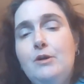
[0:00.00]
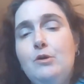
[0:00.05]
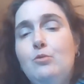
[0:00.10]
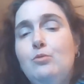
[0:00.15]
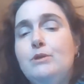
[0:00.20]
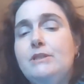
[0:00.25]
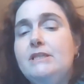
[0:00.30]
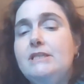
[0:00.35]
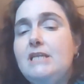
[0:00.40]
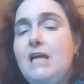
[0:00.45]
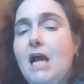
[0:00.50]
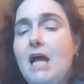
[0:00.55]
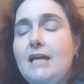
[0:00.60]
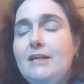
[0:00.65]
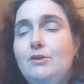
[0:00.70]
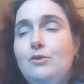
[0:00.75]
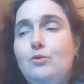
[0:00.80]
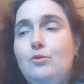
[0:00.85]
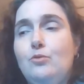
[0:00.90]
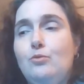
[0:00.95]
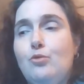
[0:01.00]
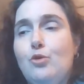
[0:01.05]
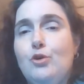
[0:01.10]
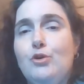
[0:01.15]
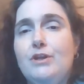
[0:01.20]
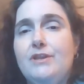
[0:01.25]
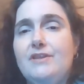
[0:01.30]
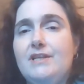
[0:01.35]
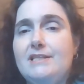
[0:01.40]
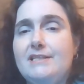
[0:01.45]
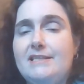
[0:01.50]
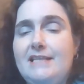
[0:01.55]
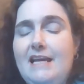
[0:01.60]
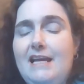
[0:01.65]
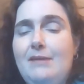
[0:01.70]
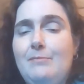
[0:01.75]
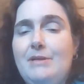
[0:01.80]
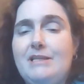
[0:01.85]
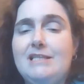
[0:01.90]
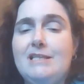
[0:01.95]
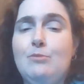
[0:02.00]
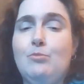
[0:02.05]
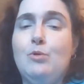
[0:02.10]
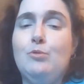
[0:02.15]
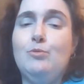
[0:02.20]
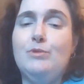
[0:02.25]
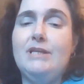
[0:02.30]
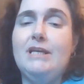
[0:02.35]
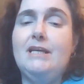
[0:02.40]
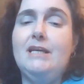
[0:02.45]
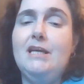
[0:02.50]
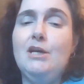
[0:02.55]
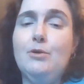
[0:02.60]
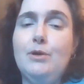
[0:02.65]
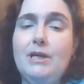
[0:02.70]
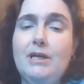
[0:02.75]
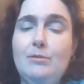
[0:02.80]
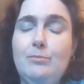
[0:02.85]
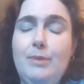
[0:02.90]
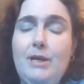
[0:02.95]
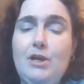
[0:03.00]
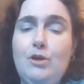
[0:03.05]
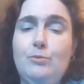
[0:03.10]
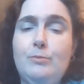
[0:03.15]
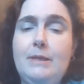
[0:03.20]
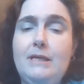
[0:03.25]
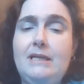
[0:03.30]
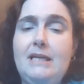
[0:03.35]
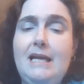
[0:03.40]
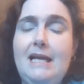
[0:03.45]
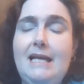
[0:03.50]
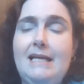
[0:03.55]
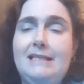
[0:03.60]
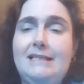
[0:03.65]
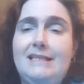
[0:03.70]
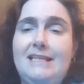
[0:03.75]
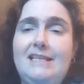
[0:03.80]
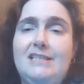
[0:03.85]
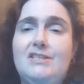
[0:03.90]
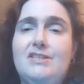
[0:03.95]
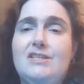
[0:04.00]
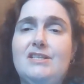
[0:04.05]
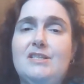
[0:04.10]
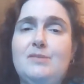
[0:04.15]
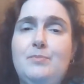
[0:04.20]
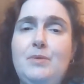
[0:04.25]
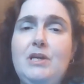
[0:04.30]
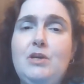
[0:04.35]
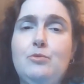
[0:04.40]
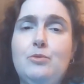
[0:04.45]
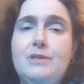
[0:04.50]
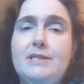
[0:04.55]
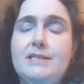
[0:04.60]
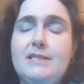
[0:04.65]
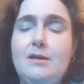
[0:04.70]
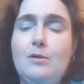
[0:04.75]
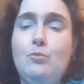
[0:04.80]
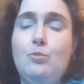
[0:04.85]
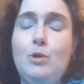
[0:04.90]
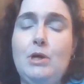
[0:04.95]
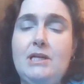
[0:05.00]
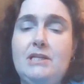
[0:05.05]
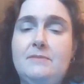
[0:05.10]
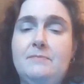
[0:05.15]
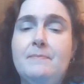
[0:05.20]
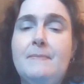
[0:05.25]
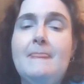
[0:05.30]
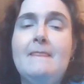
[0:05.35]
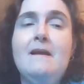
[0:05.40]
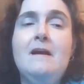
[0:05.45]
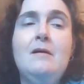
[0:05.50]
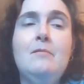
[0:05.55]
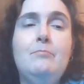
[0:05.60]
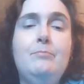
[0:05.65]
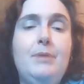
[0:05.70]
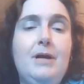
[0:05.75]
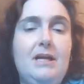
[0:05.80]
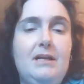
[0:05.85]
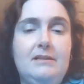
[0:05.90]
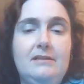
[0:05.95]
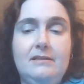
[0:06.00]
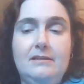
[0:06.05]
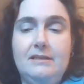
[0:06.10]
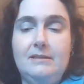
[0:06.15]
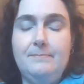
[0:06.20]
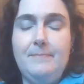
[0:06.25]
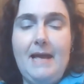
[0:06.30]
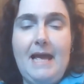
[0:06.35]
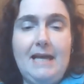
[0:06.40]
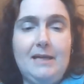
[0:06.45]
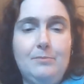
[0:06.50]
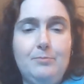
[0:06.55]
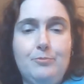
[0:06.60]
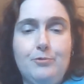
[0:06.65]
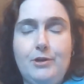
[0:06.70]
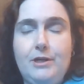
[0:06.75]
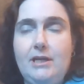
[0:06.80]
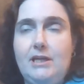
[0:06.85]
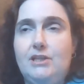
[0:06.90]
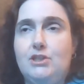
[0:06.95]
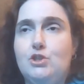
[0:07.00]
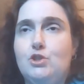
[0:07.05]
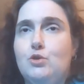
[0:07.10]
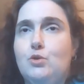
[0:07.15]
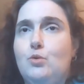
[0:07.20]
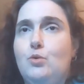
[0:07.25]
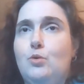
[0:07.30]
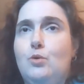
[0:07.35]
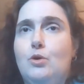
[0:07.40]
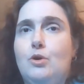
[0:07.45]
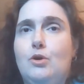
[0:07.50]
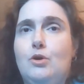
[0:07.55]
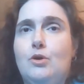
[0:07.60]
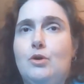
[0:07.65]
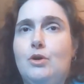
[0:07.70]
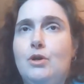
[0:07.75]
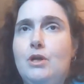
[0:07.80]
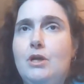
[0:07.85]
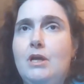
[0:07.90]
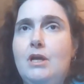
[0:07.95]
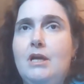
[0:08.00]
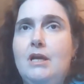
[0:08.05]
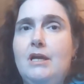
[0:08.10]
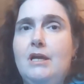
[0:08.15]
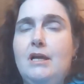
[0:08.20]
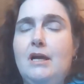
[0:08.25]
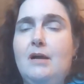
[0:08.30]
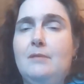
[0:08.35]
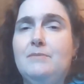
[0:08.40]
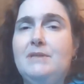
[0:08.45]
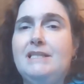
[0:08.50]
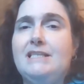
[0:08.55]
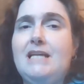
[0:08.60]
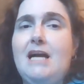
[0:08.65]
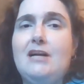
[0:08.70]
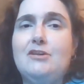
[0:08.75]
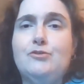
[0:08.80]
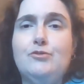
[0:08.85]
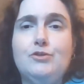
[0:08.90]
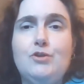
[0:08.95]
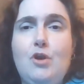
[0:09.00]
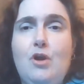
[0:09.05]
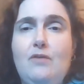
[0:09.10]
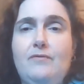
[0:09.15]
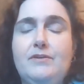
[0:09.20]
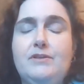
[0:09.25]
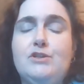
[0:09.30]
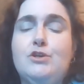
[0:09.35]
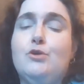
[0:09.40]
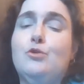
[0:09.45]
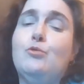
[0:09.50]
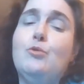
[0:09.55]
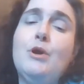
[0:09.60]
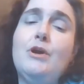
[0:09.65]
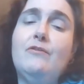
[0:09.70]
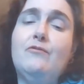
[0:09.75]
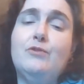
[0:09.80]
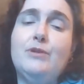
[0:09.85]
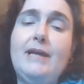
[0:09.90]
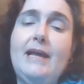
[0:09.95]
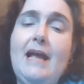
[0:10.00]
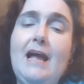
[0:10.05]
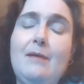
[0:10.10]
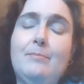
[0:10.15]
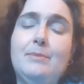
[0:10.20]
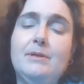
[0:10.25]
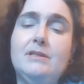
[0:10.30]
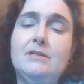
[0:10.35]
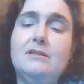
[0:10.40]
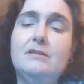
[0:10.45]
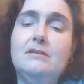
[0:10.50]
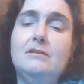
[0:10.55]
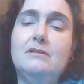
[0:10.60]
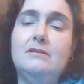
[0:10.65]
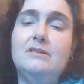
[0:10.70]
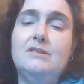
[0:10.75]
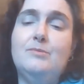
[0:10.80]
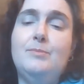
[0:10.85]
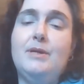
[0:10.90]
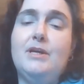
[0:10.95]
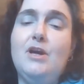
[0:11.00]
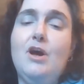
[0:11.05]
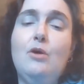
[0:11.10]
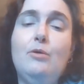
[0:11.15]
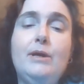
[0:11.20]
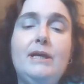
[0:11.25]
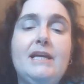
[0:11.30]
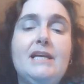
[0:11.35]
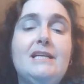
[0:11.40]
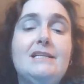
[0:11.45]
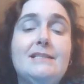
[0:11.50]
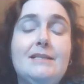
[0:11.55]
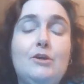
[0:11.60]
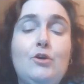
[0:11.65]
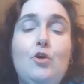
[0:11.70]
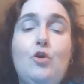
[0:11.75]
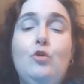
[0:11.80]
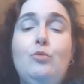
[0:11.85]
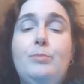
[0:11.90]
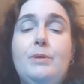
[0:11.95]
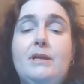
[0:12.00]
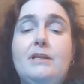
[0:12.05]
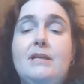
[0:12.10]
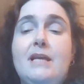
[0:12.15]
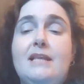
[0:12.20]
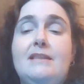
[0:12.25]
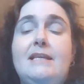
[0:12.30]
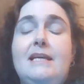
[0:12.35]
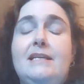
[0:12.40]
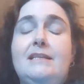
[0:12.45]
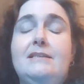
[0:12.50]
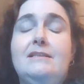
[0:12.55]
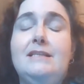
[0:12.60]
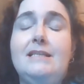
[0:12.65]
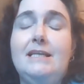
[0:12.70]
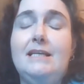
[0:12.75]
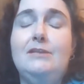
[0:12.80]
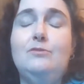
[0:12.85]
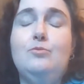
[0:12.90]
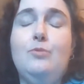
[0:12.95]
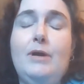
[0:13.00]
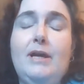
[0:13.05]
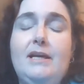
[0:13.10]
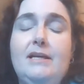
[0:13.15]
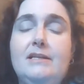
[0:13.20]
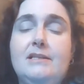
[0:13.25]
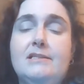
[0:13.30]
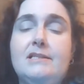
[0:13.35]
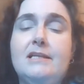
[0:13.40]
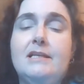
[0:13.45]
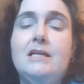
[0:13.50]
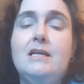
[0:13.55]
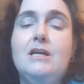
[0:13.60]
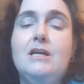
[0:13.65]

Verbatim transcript: would not work the same as someone with a hearing impairment and needs to speak with someone but the bank branch or um, the doctor's office or wherever they happen to be going isn't open and they need ways